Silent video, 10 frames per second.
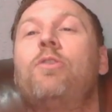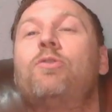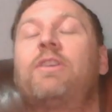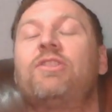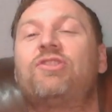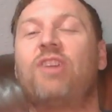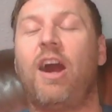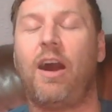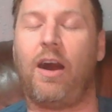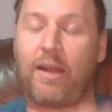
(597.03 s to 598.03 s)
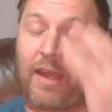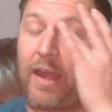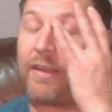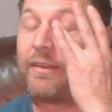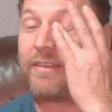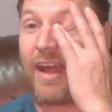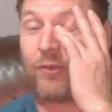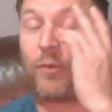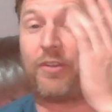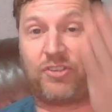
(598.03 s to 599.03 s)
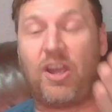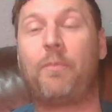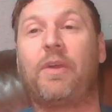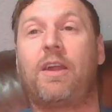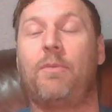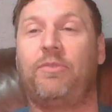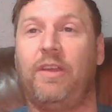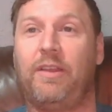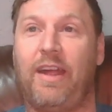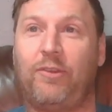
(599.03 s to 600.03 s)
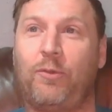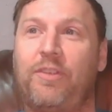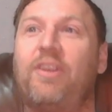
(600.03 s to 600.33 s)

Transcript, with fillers: you can jump. Okay, that's where the jumping comes in. That's where the.